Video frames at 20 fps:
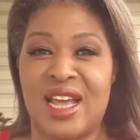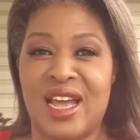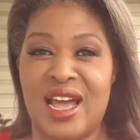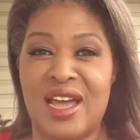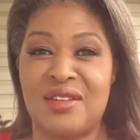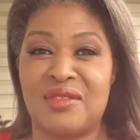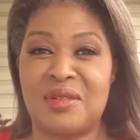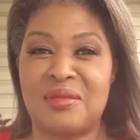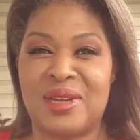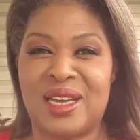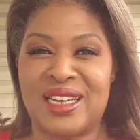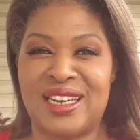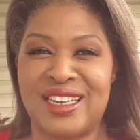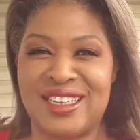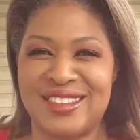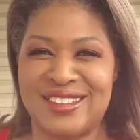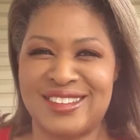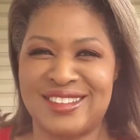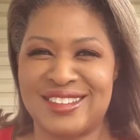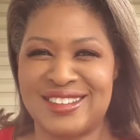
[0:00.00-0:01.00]
Hi everybody.
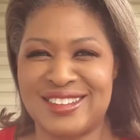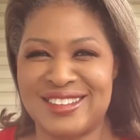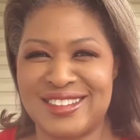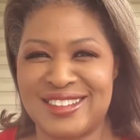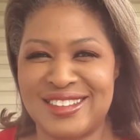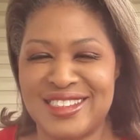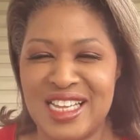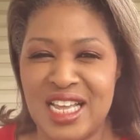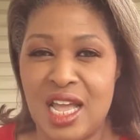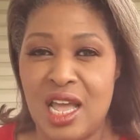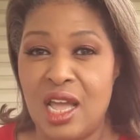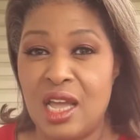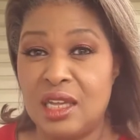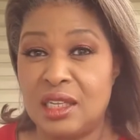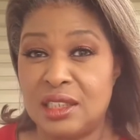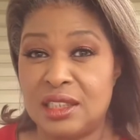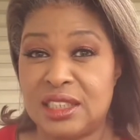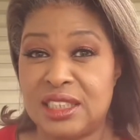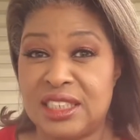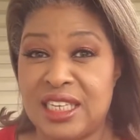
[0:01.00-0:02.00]

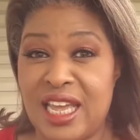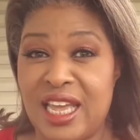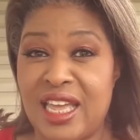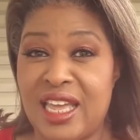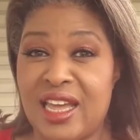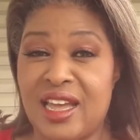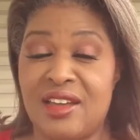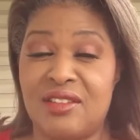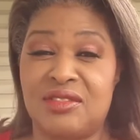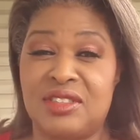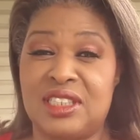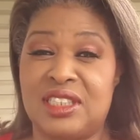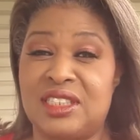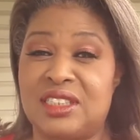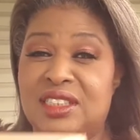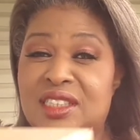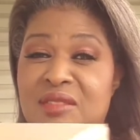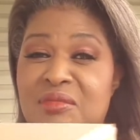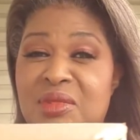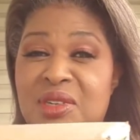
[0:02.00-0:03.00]
Today I have the
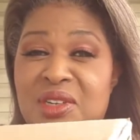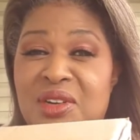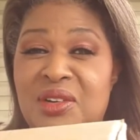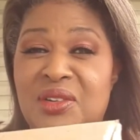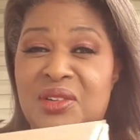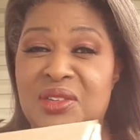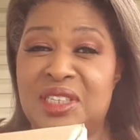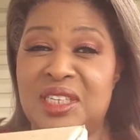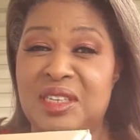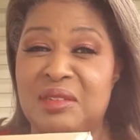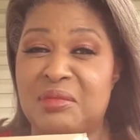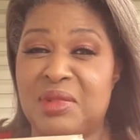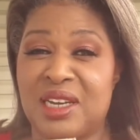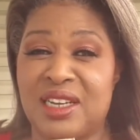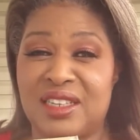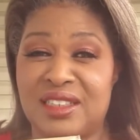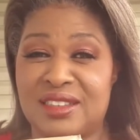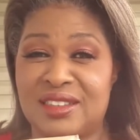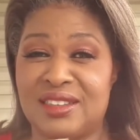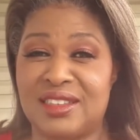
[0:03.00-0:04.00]
December Cocotique
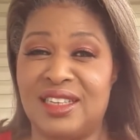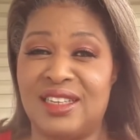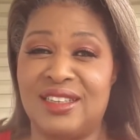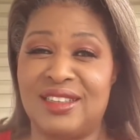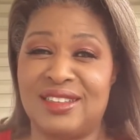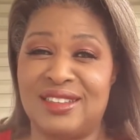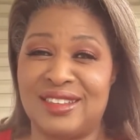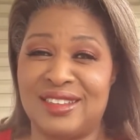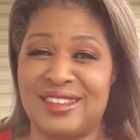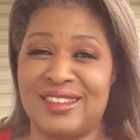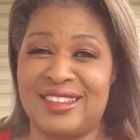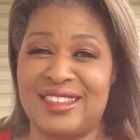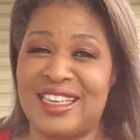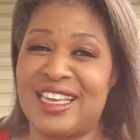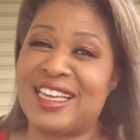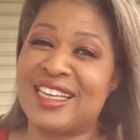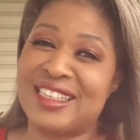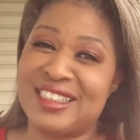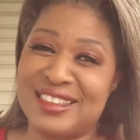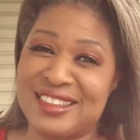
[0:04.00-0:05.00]
box.
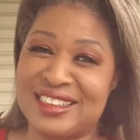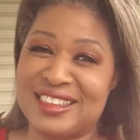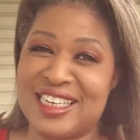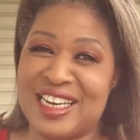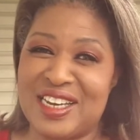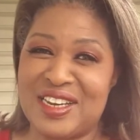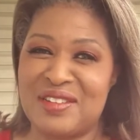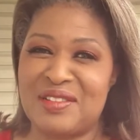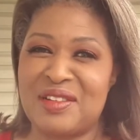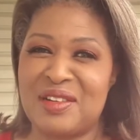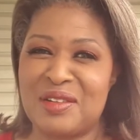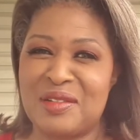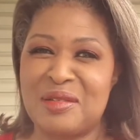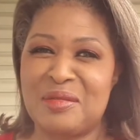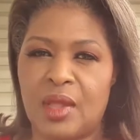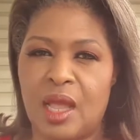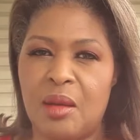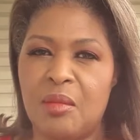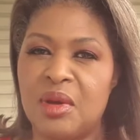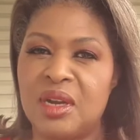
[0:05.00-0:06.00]
Yeah, it's
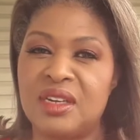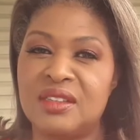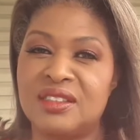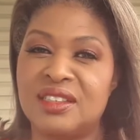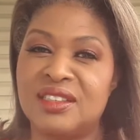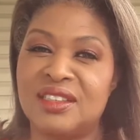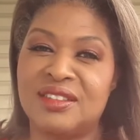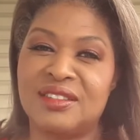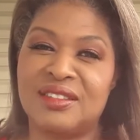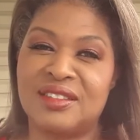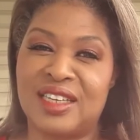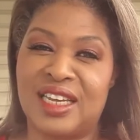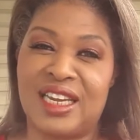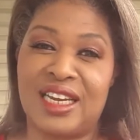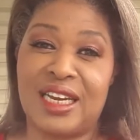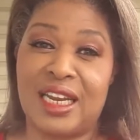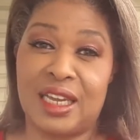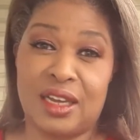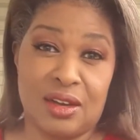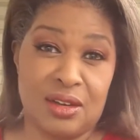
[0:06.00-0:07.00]
January, but it's a little late
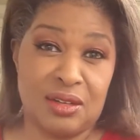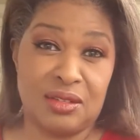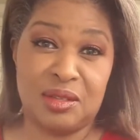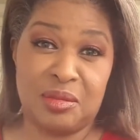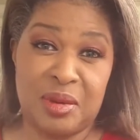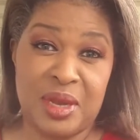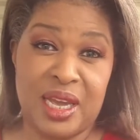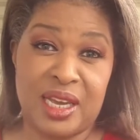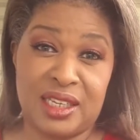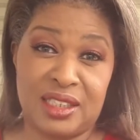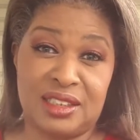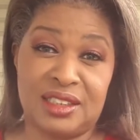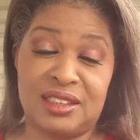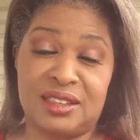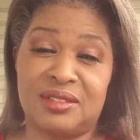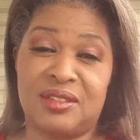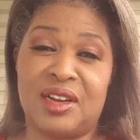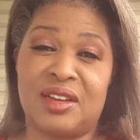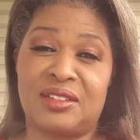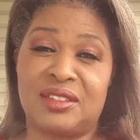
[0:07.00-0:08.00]
like all the packages
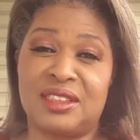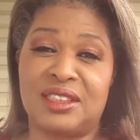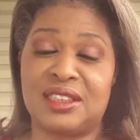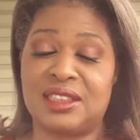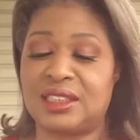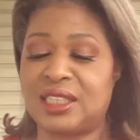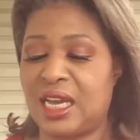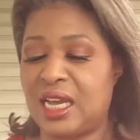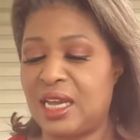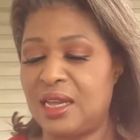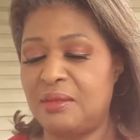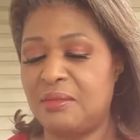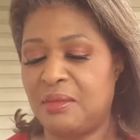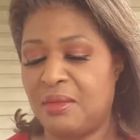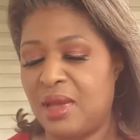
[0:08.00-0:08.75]
around this time.